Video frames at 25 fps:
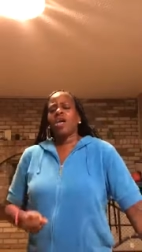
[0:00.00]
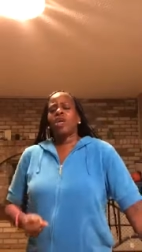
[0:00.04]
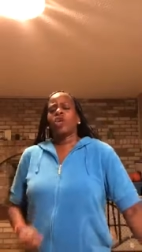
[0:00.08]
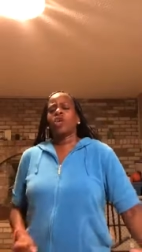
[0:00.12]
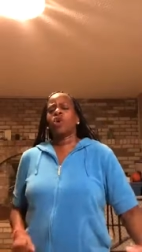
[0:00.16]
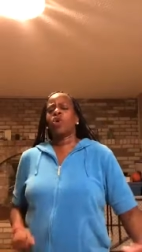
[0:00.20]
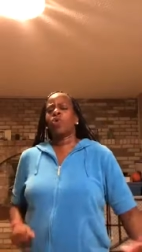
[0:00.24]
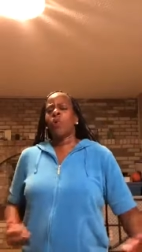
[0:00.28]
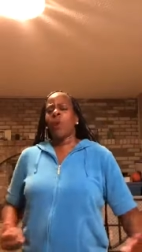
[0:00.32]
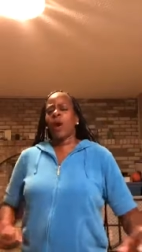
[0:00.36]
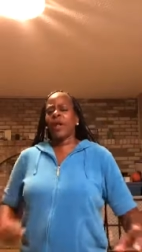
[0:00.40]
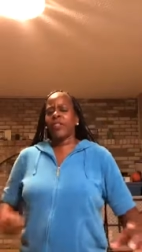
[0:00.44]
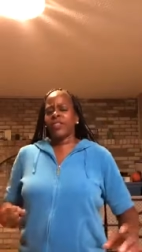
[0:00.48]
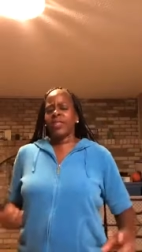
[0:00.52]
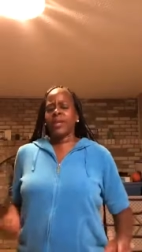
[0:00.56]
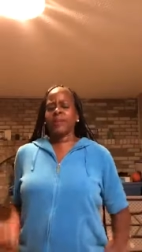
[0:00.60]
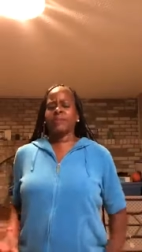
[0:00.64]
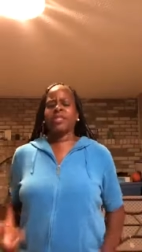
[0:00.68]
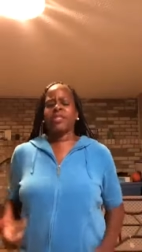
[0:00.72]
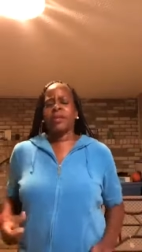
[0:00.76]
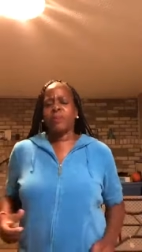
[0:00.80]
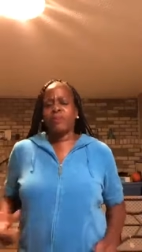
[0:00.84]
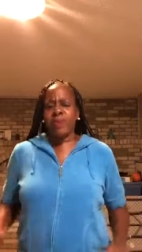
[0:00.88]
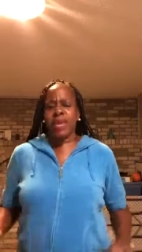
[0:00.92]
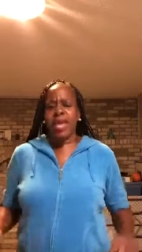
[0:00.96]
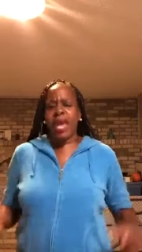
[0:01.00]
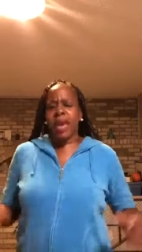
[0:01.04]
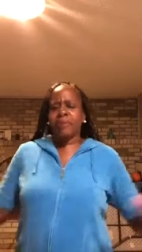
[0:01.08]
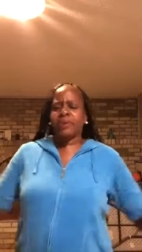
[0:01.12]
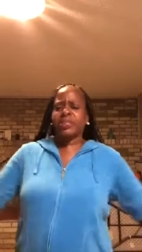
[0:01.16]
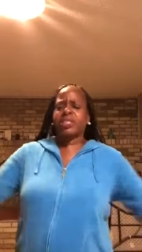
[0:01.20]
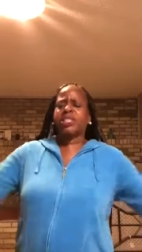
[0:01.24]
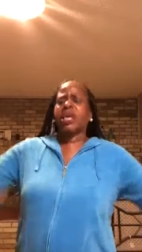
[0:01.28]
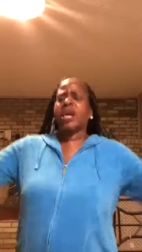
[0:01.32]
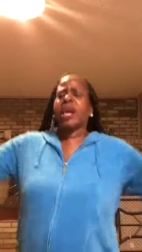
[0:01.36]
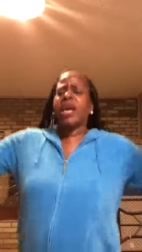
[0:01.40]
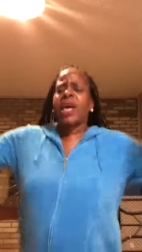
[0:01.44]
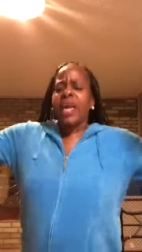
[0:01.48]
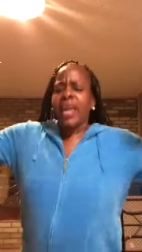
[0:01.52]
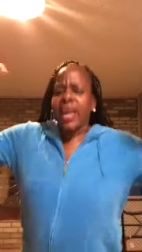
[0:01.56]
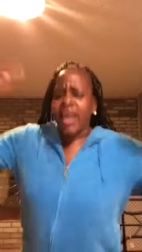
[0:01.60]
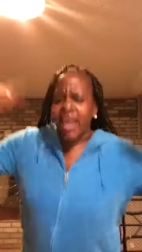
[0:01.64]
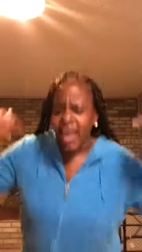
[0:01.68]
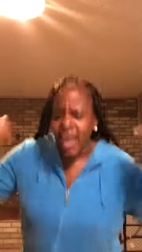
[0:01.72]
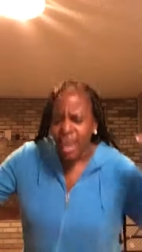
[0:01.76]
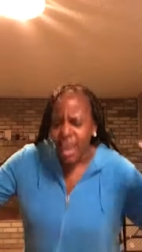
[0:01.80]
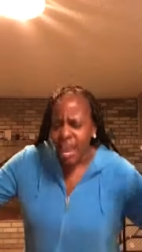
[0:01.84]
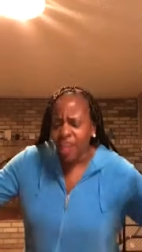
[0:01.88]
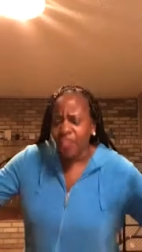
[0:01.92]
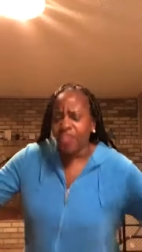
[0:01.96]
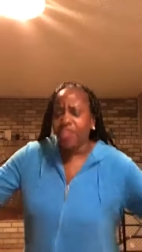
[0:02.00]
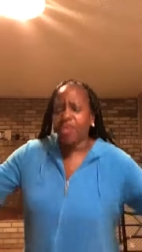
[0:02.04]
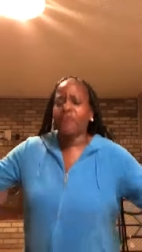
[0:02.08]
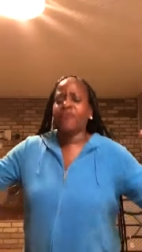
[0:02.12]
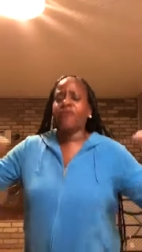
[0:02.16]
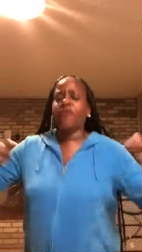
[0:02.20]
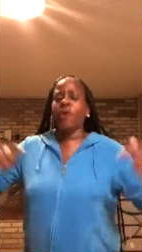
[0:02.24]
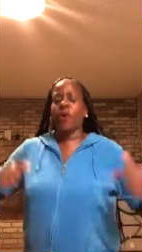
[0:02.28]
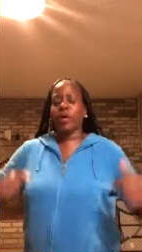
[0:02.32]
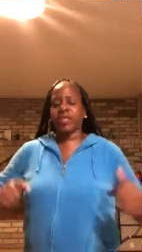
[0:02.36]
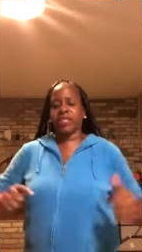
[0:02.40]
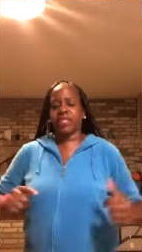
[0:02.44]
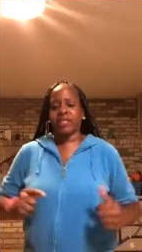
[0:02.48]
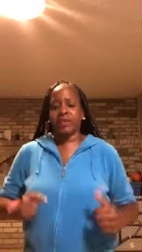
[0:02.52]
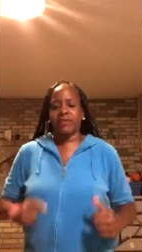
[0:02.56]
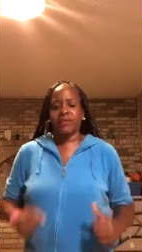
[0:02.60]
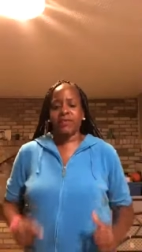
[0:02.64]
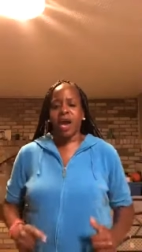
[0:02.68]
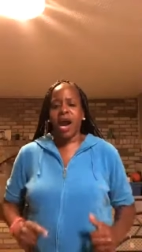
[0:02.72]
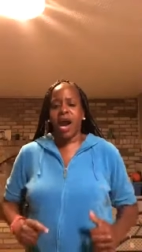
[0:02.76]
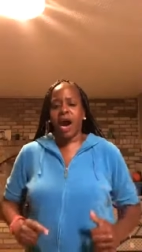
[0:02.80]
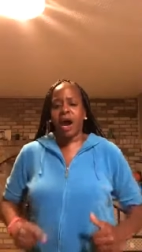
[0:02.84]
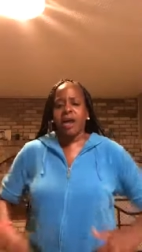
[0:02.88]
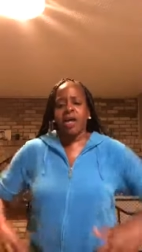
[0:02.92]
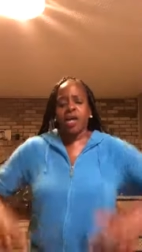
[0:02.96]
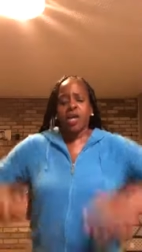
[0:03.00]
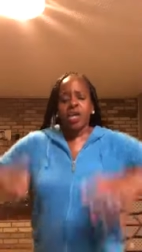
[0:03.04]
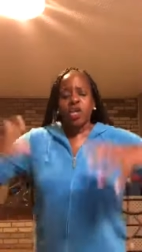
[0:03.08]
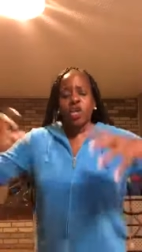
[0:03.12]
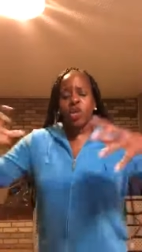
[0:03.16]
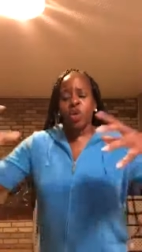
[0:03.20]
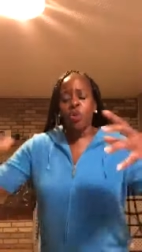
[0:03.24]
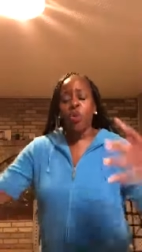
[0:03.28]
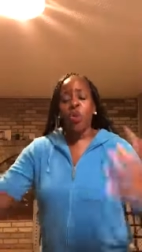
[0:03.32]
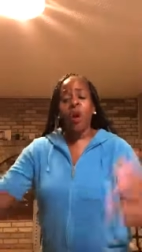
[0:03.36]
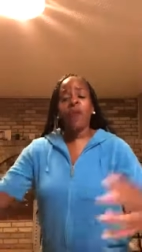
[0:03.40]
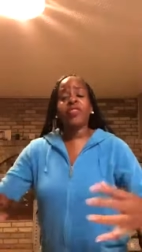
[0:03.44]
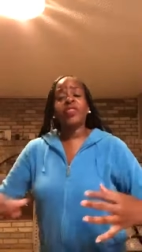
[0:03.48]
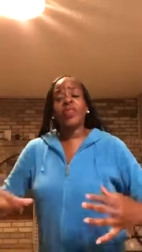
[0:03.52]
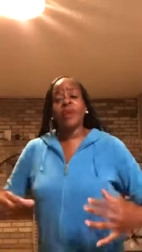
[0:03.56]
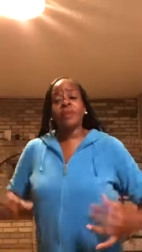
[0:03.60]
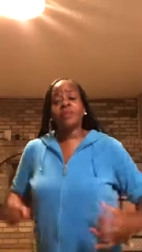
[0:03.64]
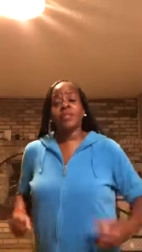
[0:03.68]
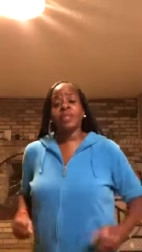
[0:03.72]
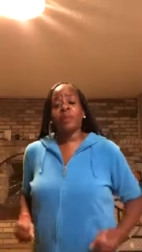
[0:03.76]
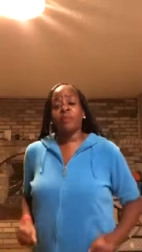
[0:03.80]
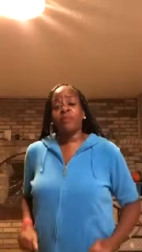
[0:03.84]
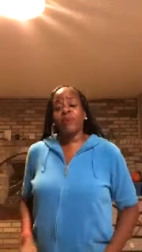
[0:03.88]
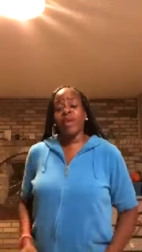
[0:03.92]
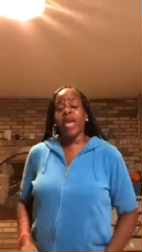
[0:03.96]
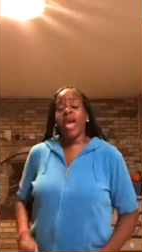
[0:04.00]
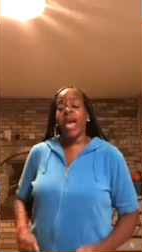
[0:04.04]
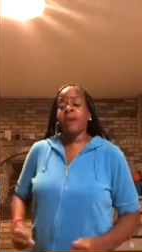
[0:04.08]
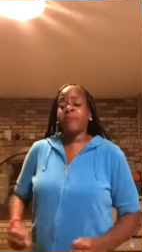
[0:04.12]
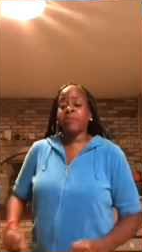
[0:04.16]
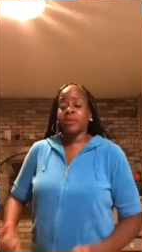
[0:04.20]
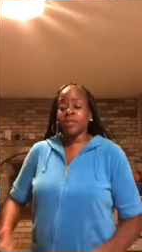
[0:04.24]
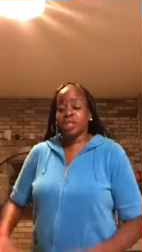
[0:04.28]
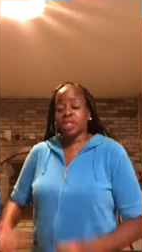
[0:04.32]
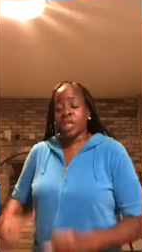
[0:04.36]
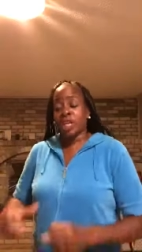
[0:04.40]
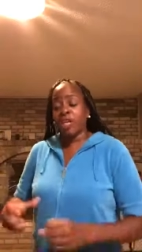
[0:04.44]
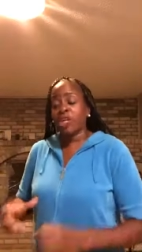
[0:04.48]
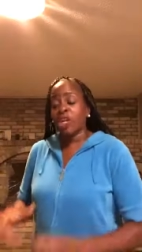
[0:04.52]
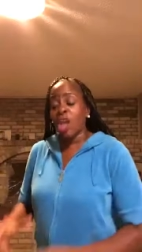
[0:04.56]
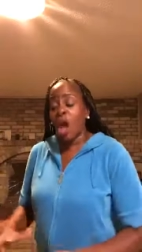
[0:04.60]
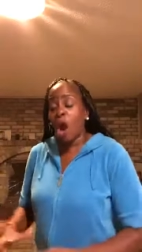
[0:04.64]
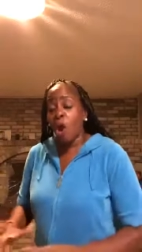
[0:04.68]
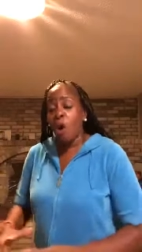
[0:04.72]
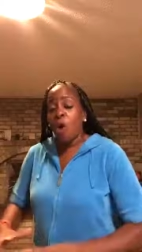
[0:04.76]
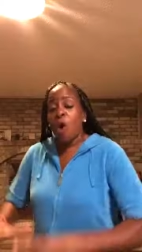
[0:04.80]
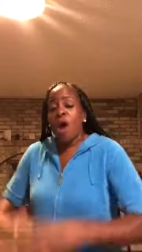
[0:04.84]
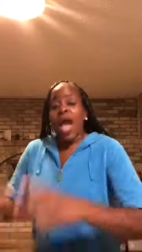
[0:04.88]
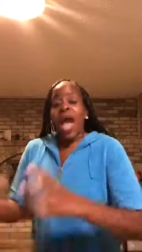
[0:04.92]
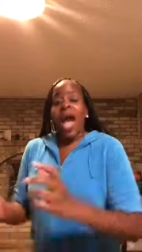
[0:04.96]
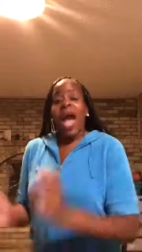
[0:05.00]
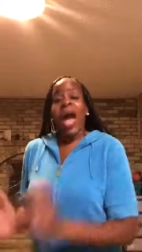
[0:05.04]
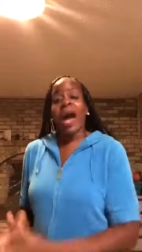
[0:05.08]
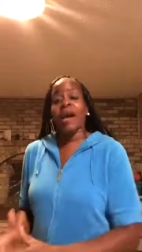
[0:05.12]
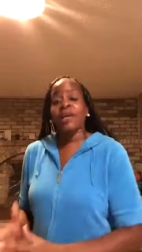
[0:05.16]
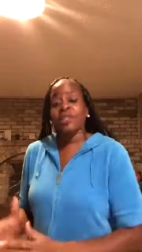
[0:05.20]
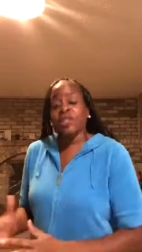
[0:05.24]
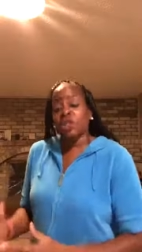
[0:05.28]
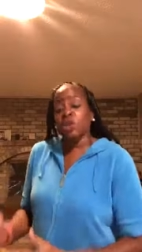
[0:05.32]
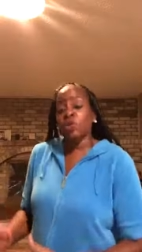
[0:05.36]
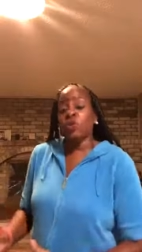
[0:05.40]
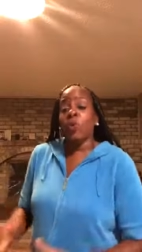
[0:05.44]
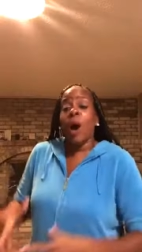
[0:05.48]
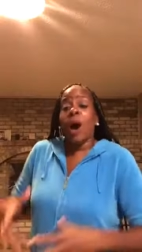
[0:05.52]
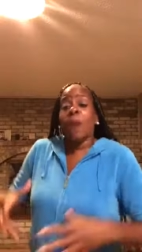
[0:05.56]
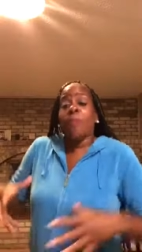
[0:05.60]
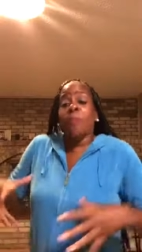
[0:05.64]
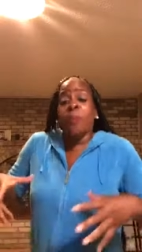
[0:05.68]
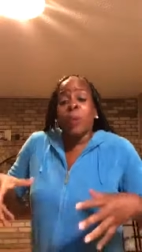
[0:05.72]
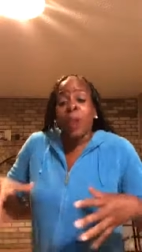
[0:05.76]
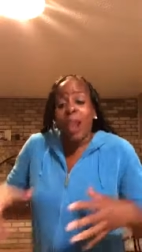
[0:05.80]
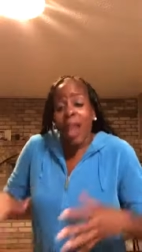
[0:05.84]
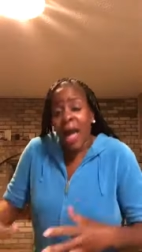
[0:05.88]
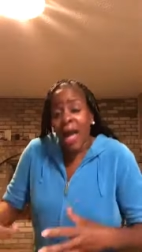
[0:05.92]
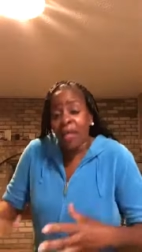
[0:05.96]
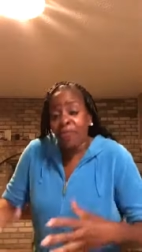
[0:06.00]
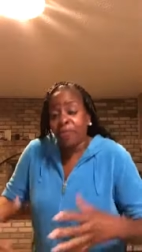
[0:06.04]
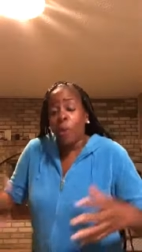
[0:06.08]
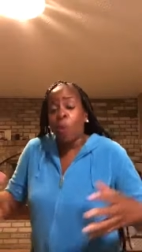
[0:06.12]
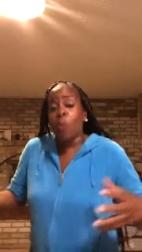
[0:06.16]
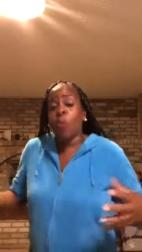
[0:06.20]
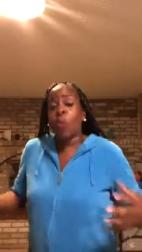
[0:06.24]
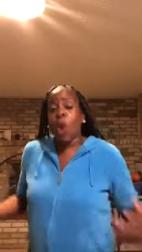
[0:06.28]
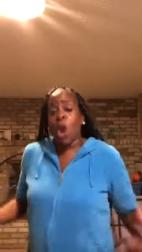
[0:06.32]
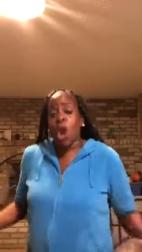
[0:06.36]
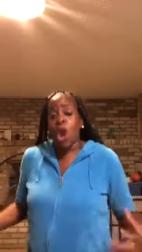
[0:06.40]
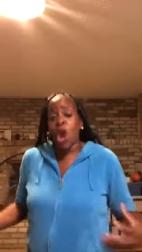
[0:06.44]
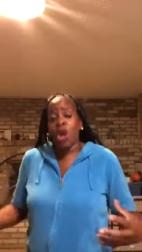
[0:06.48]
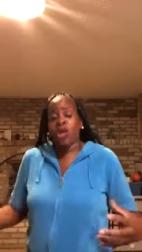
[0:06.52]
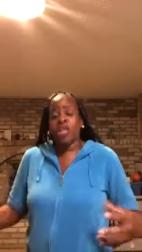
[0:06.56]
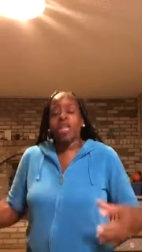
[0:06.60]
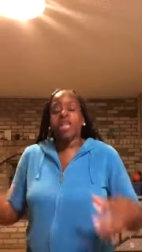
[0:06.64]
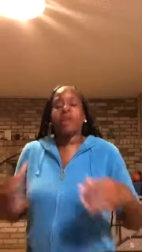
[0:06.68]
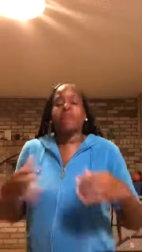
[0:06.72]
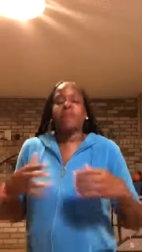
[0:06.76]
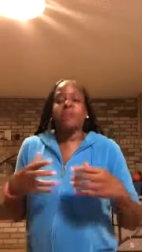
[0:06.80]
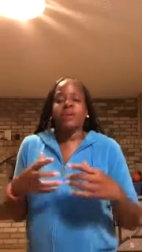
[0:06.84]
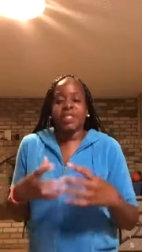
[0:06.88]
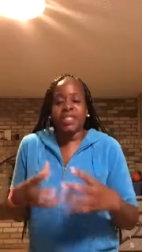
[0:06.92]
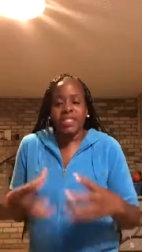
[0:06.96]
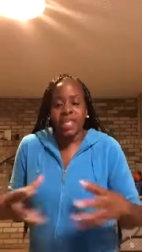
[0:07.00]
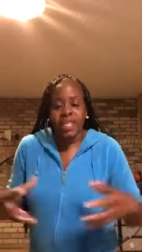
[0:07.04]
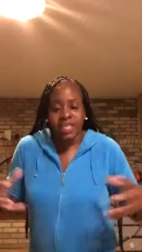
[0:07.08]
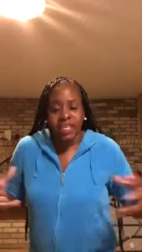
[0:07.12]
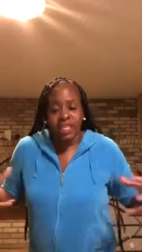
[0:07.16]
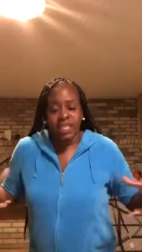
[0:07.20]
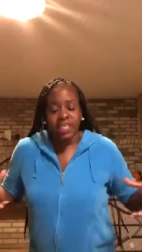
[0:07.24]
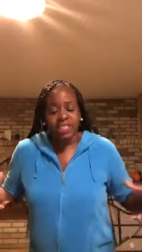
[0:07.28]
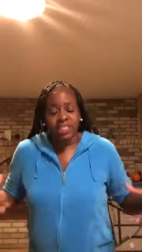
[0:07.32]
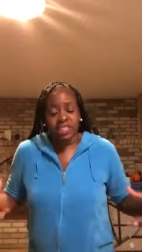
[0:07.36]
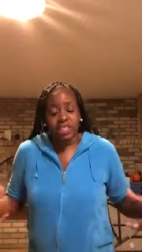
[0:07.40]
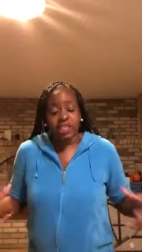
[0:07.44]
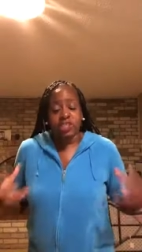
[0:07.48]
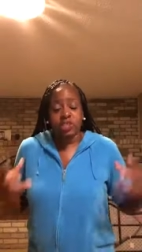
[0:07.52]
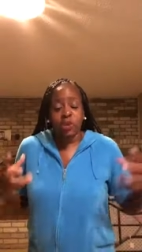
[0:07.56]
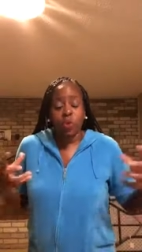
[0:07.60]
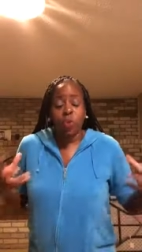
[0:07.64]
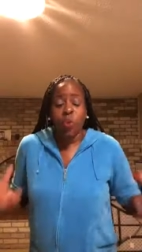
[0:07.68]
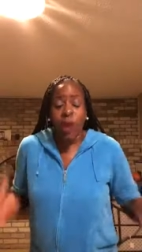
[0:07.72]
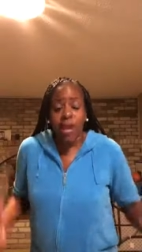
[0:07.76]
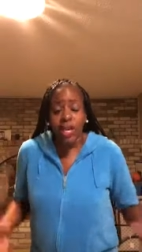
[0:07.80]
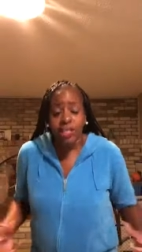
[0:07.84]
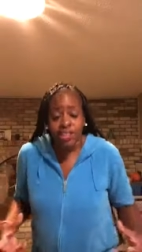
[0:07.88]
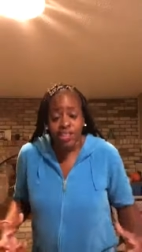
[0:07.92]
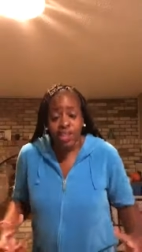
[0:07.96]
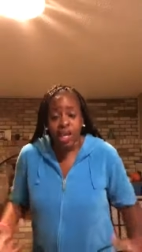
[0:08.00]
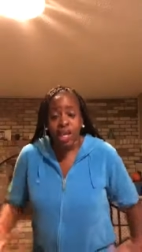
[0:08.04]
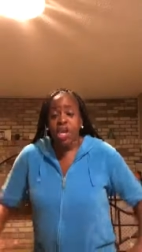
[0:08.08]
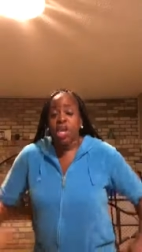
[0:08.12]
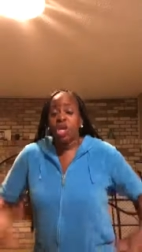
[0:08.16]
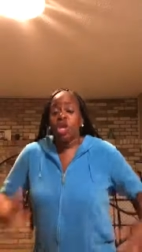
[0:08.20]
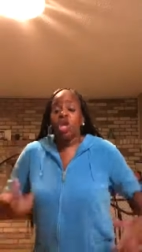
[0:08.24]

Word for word: You want them to be able to hear the voice of God. You want them to be able to know how to apply the word in a particular situation.